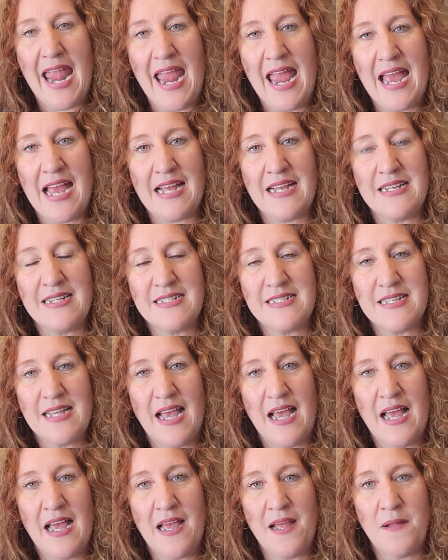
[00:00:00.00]
and
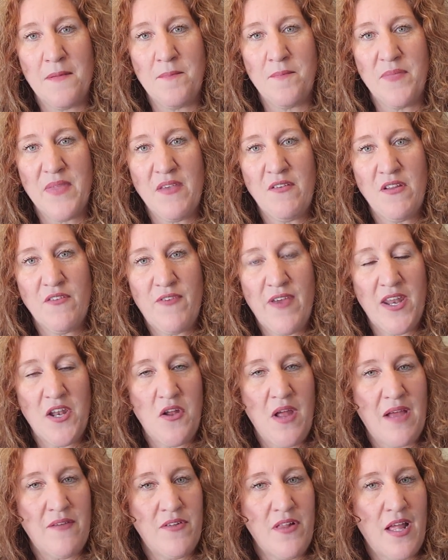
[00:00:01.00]
even if I
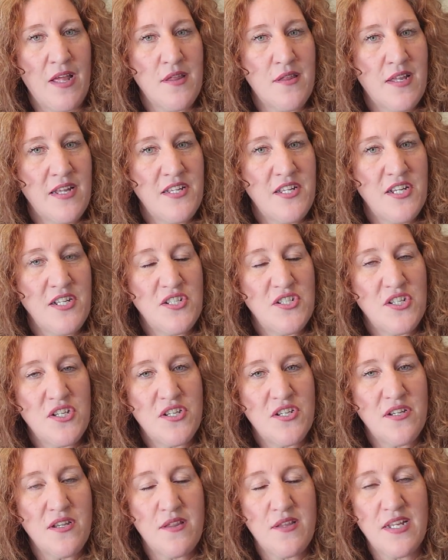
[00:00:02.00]
don't have a lot of stitching
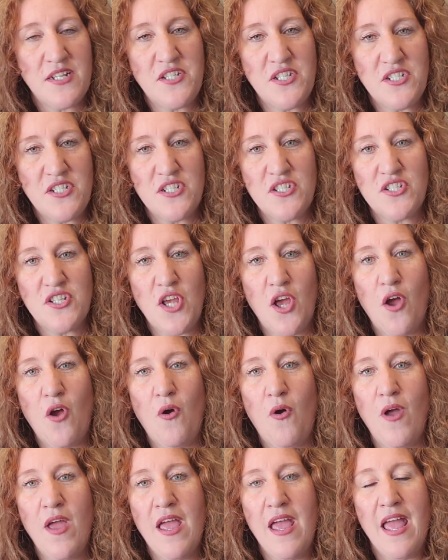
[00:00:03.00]
to
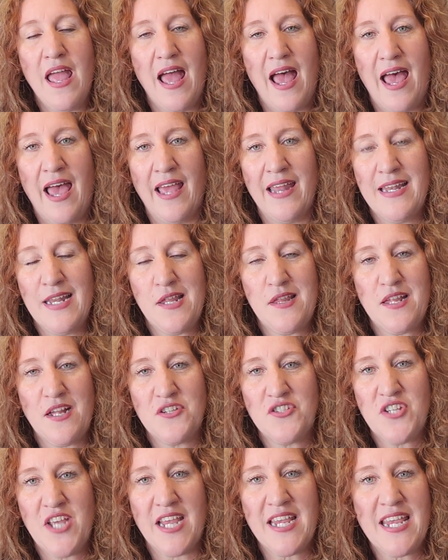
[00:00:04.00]
show, at least
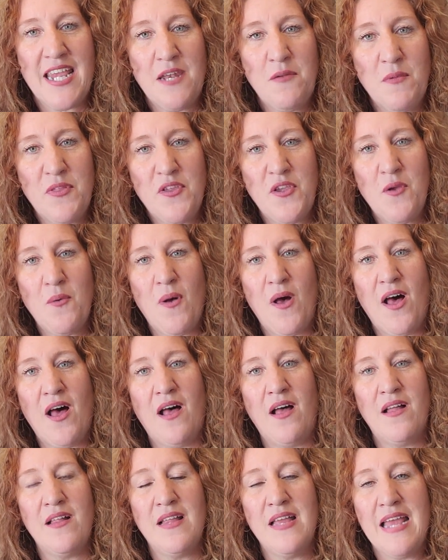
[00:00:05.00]
I'll check in with you
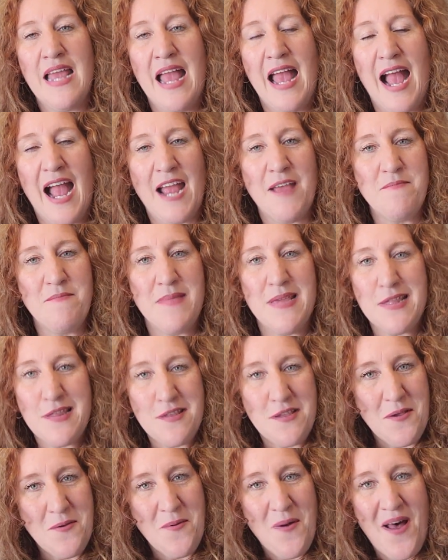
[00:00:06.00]
all. I
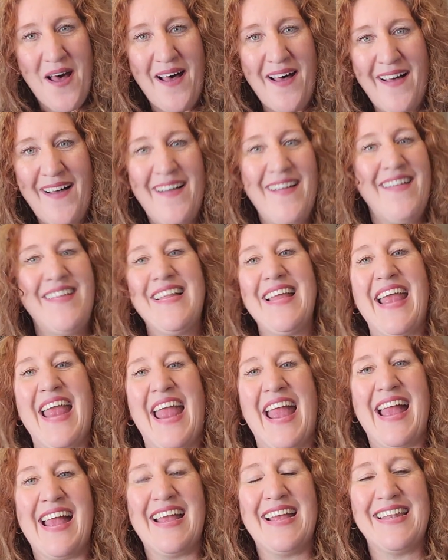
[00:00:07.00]
miss you all,
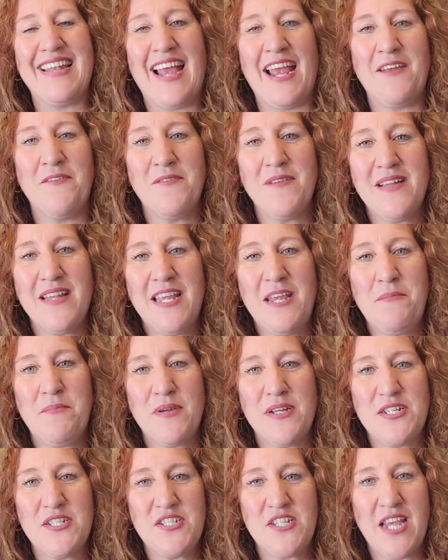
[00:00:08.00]
and I really
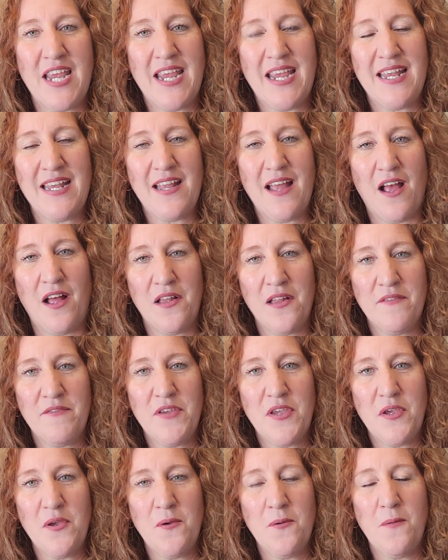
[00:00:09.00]
appreciate all
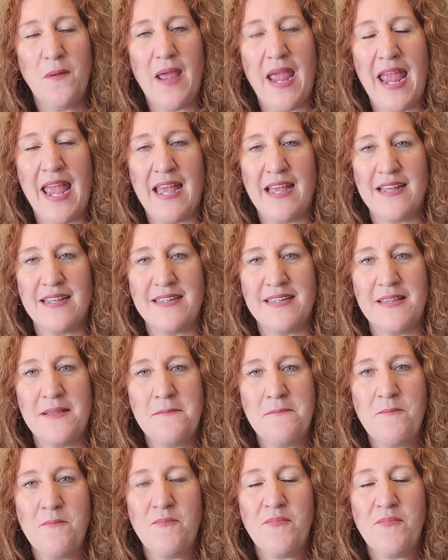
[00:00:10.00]
of you, and